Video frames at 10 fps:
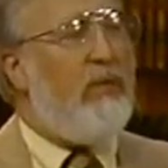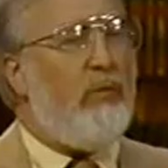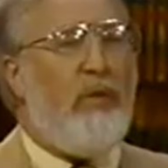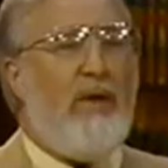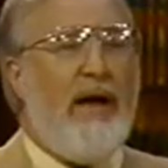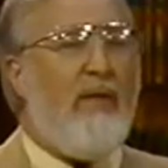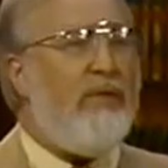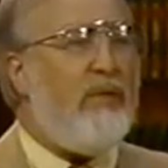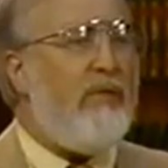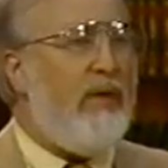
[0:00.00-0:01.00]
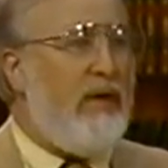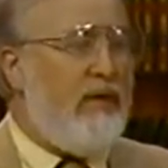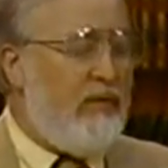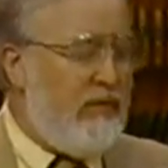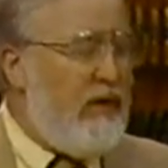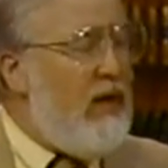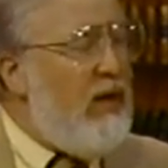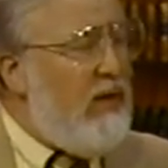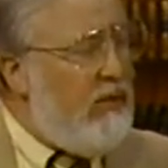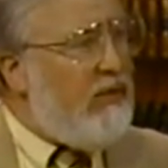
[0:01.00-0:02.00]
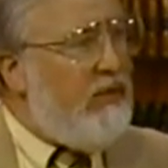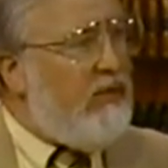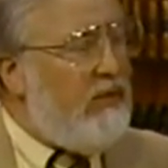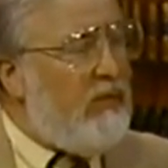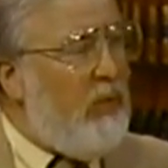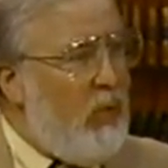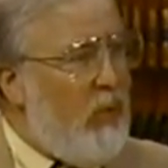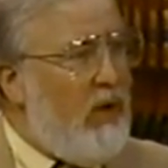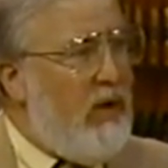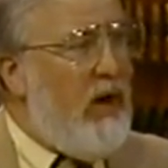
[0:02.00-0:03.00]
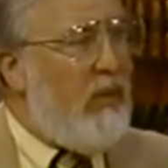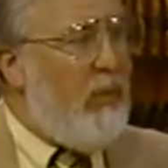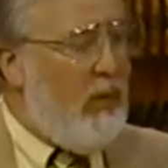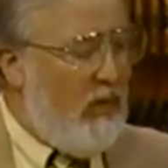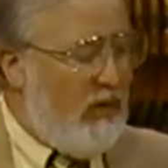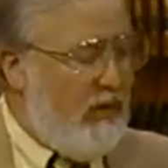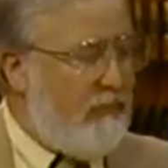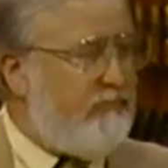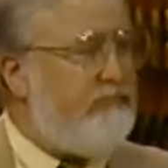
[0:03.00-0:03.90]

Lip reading: words, without surveillance, the system would not work.